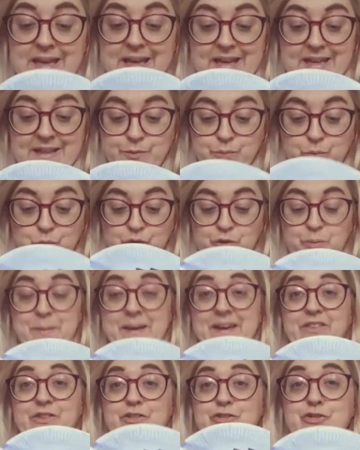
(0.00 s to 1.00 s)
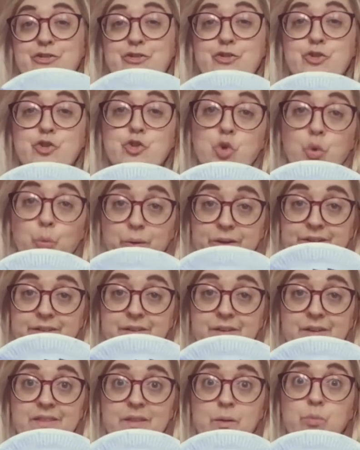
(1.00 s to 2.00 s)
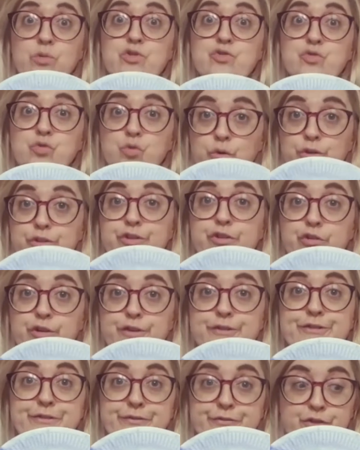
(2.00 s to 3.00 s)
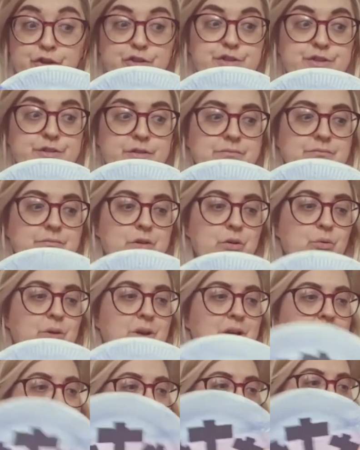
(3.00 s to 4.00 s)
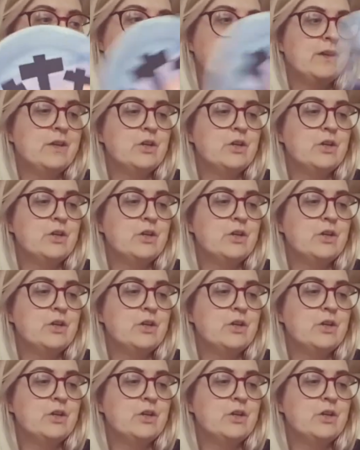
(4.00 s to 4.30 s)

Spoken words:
is we're going to make the stone that was rolled across the front, okay?